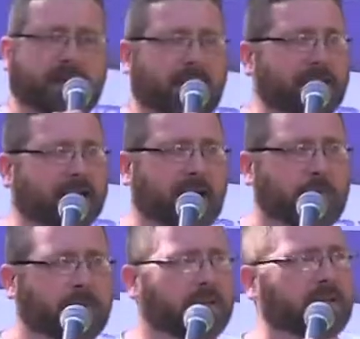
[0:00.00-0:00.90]
It ended
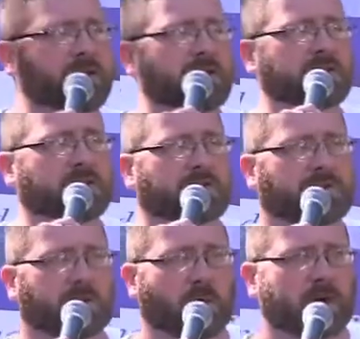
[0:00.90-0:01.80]
up in
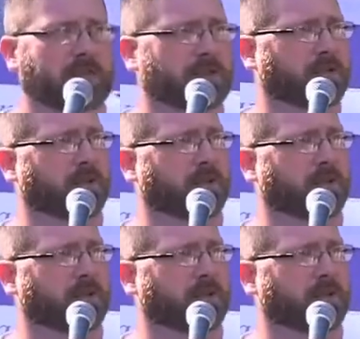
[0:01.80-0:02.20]
divorce.